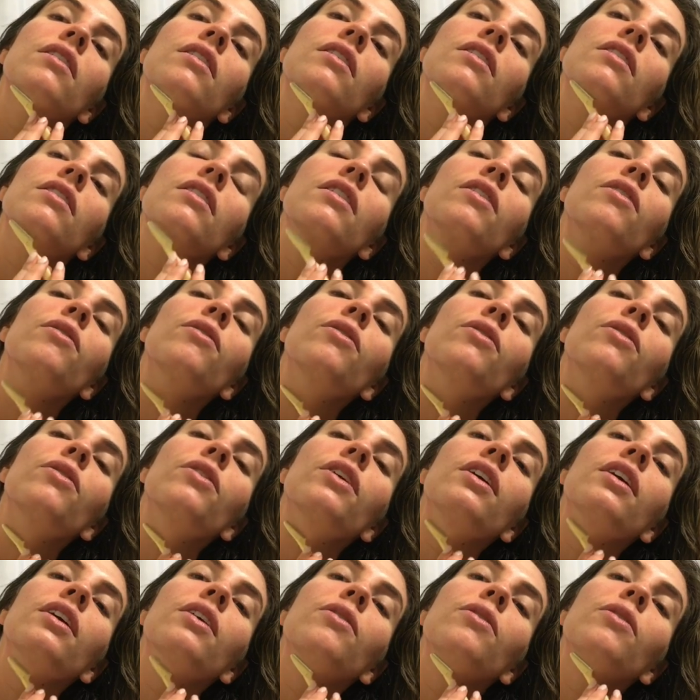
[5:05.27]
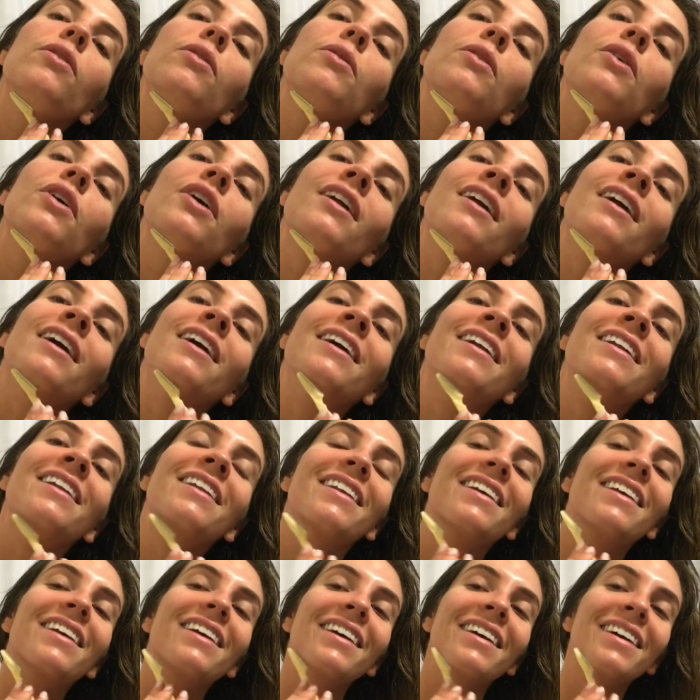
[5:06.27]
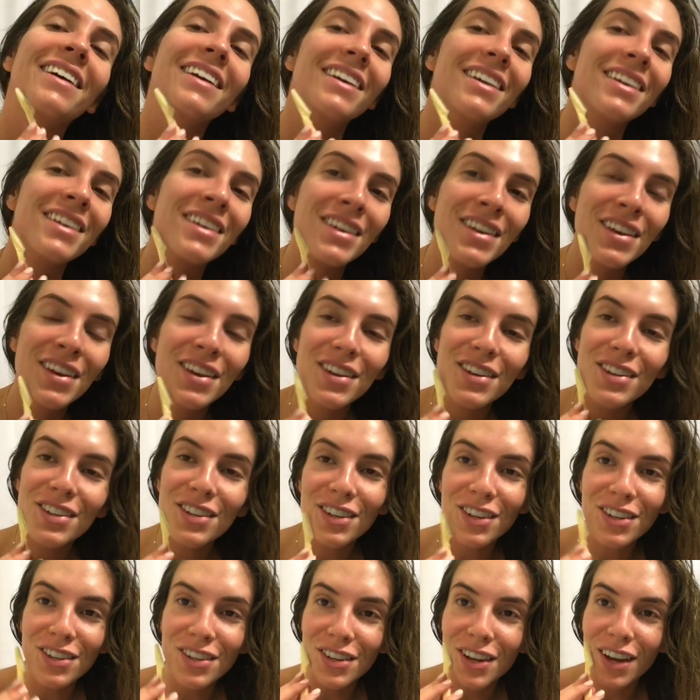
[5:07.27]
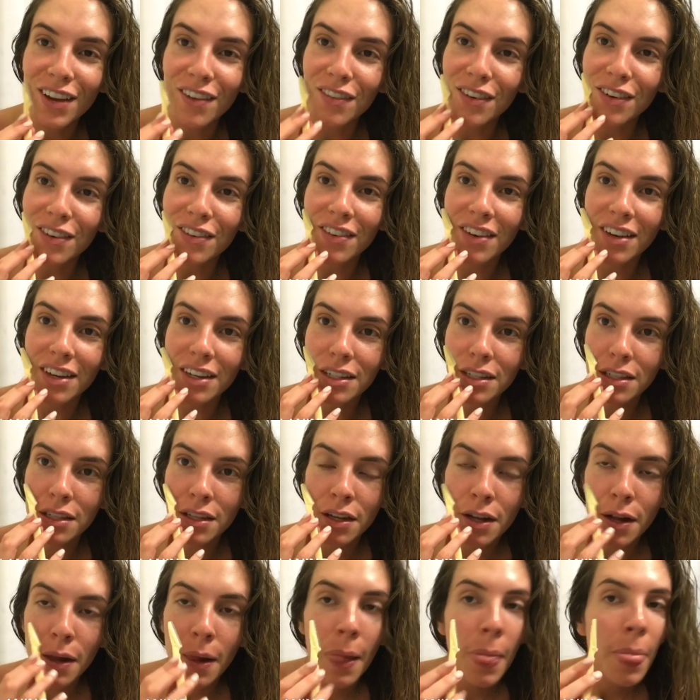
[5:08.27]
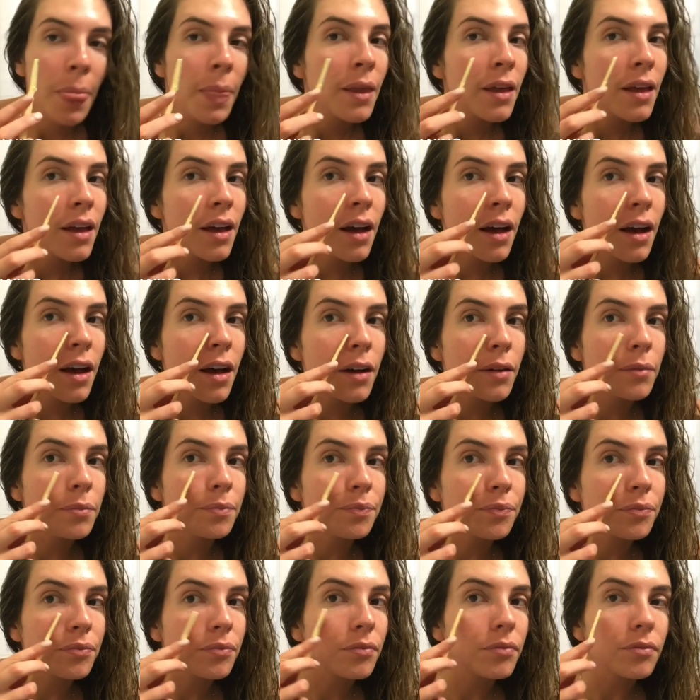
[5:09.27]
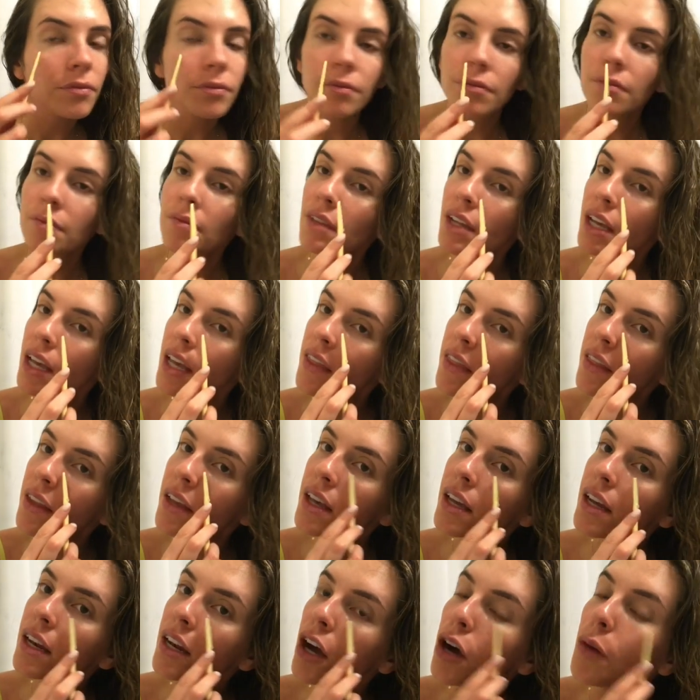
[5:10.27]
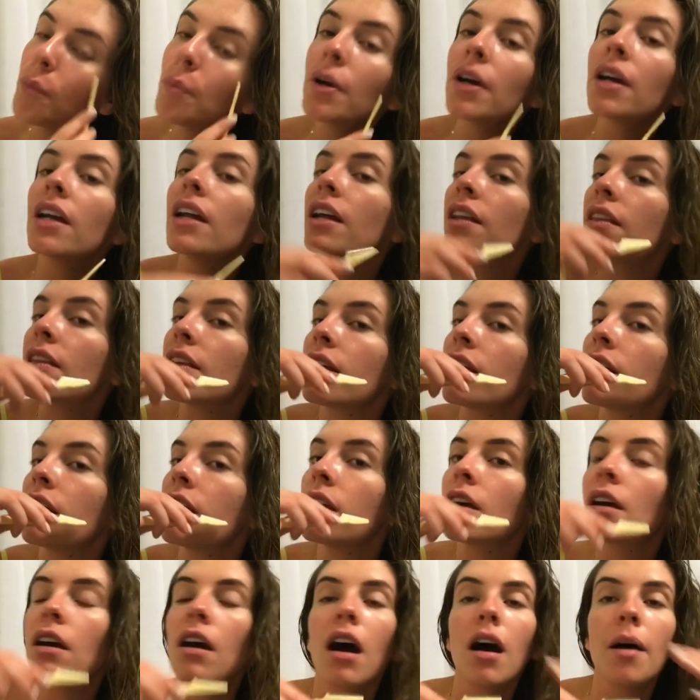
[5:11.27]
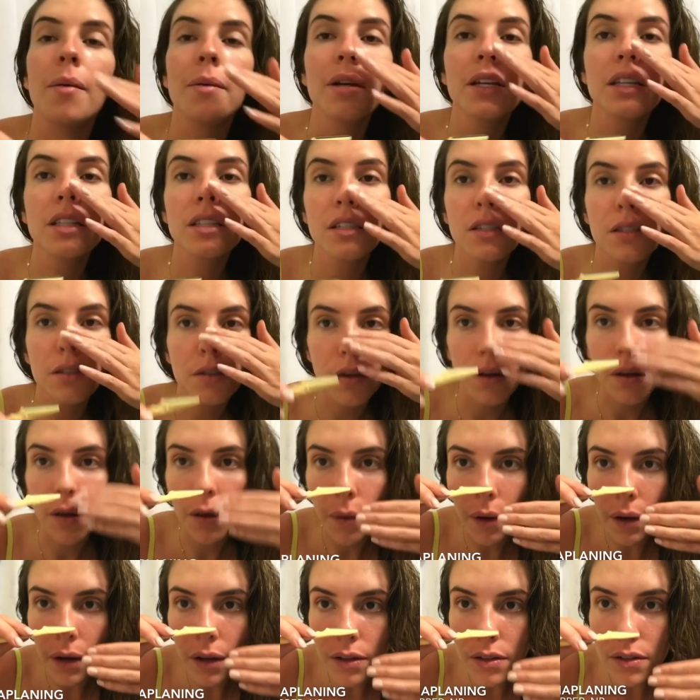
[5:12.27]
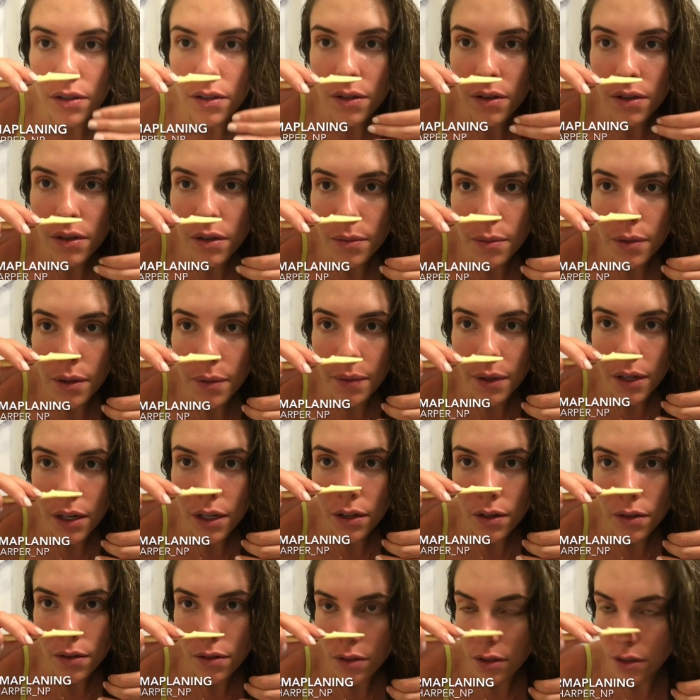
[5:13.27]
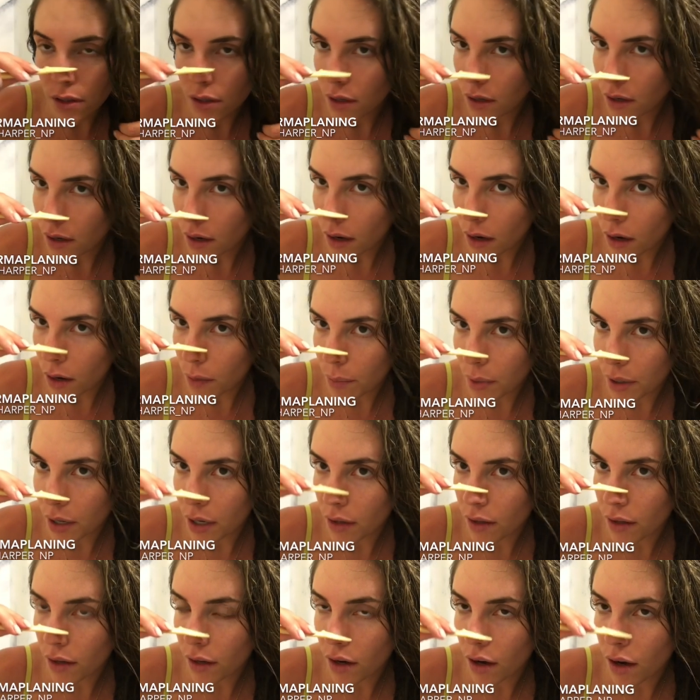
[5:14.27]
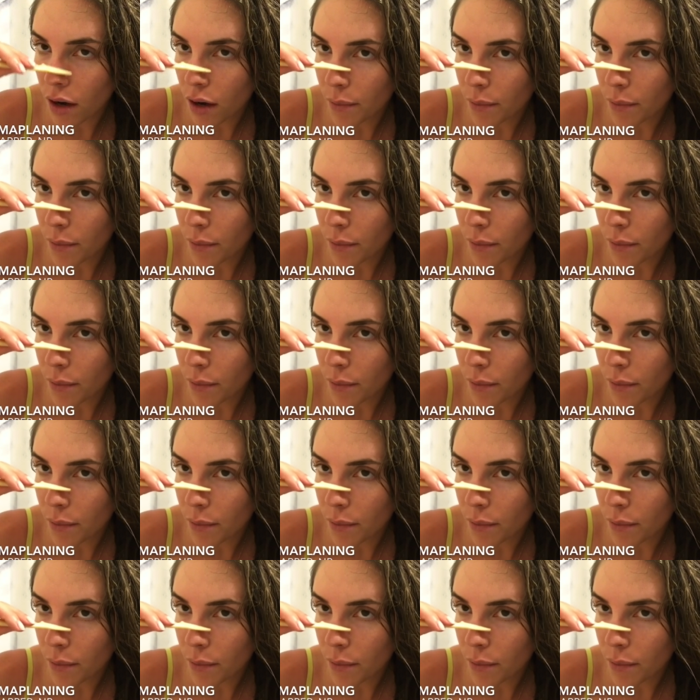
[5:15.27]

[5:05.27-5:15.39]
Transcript: It's like really rewarding to shave your face. And then I'll put in the comments. Oh, I also do a little bit on my nose. I'll put in the